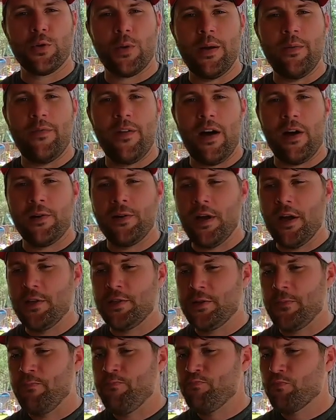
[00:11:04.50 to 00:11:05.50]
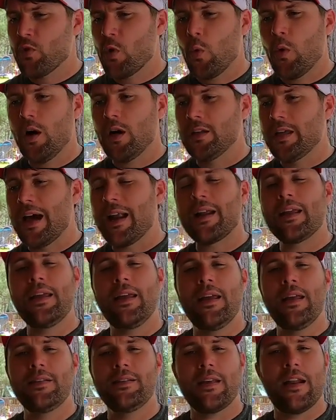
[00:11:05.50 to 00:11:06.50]
Dream Foundation, where a lot of
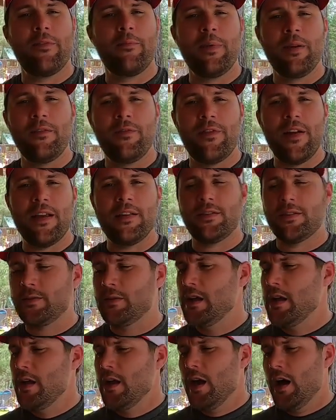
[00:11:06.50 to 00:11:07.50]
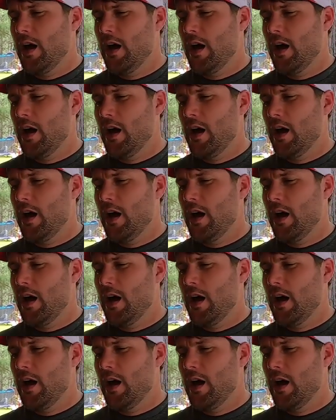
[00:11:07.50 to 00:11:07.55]
kids that have been facing